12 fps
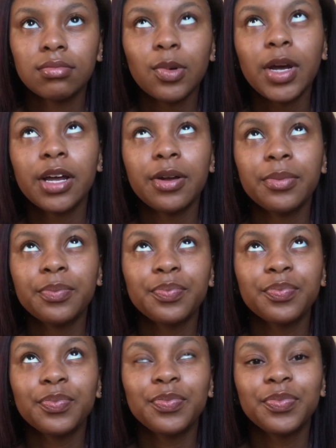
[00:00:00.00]
Well,
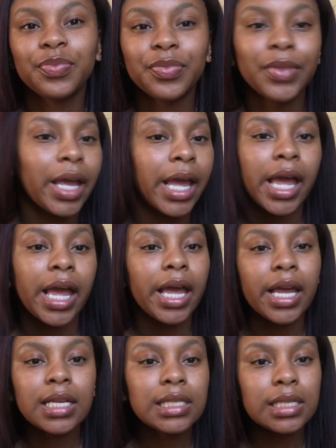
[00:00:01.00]

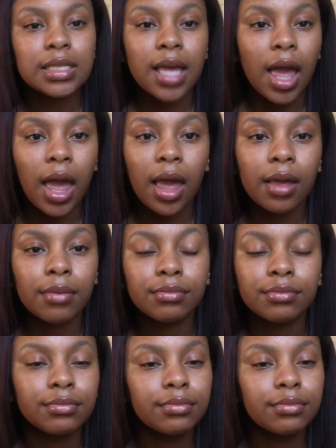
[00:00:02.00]
it's the same.